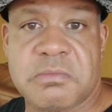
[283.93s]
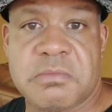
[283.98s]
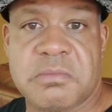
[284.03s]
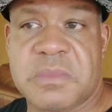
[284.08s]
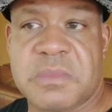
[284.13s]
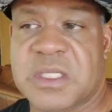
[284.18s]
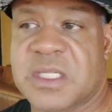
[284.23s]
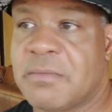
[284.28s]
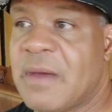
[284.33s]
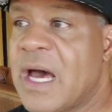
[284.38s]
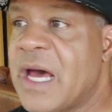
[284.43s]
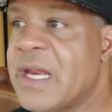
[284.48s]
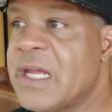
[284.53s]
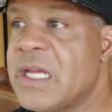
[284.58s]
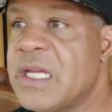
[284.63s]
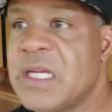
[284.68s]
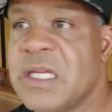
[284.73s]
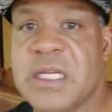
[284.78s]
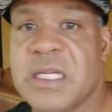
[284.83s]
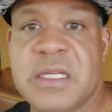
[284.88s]

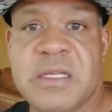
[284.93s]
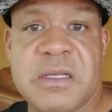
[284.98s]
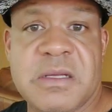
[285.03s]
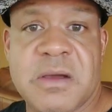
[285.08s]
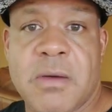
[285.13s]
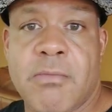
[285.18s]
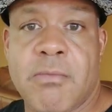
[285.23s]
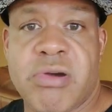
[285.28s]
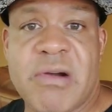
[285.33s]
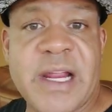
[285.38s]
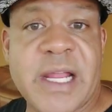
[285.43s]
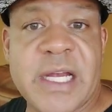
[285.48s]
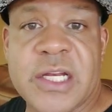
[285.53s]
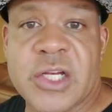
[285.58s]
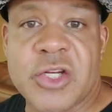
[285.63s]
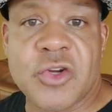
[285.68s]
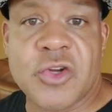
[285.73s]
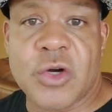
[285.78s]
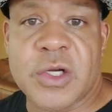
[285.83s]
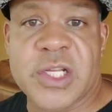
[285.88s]
somebody
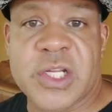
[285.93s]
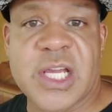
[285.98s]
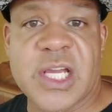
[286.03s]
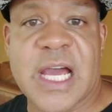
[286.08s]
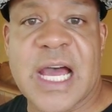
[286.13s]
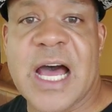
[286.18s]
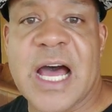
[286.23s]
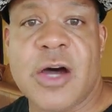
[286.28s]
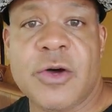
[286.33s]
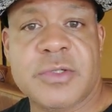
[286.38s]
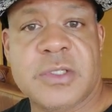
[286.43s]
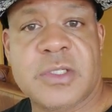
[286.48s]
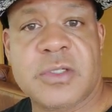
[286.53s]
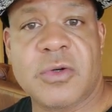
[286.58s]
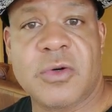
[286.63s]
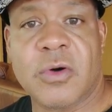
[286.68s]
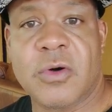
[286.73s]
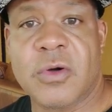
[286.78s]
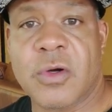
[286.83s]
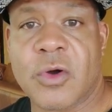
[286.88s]
breaking the door to your
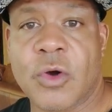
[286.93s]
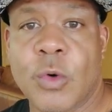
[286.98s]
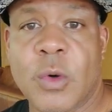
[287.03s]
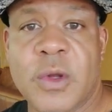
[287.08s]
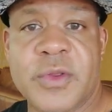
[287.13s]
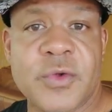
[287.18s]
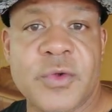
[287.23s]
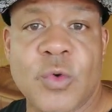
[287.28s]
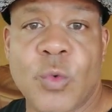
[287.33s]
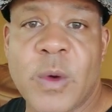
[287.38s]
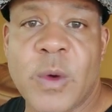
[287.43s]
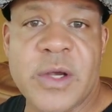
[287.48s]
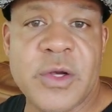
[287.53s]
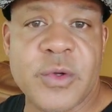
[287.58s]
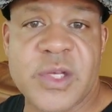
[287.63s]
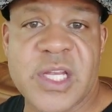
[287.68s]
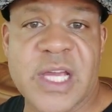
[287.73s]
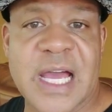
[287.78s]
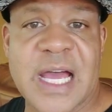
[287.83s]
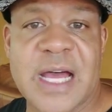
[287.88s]
house or going through the
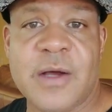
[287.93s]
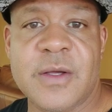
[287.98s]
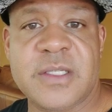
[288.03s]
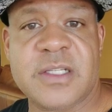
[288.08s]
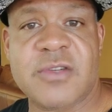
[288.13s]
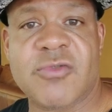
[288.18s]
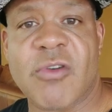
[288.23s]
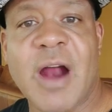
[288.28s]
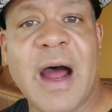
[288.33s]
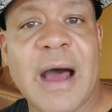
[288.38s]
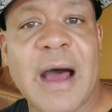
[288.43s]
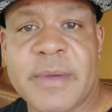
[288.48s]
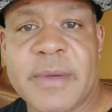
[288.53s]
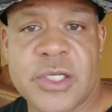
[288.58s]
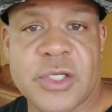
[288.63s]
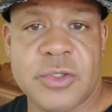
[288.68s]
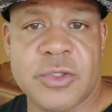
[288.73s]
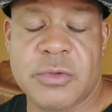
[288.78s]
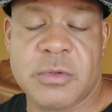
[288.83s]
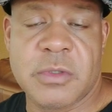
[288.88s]
window in your house and
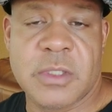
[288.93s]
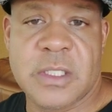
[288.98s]
robbing you.